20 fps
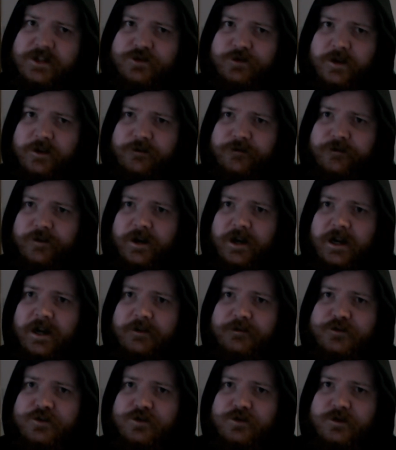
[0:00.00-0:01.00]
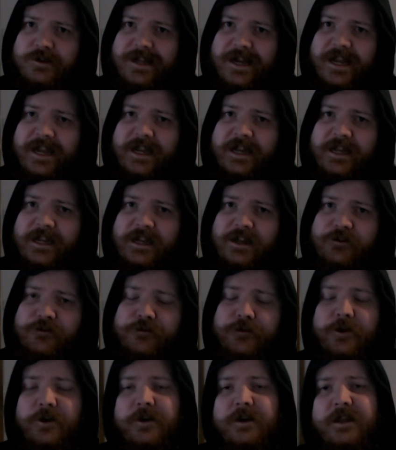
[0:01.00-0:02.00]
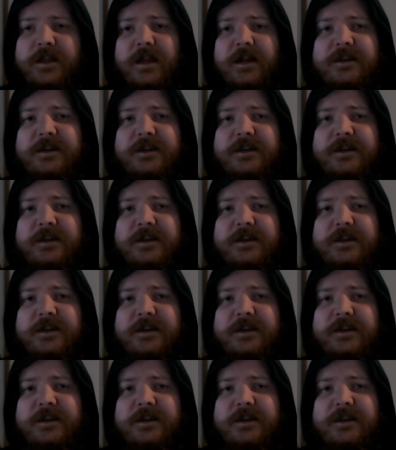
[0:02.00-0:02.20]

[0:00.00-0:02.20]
25 to day 30,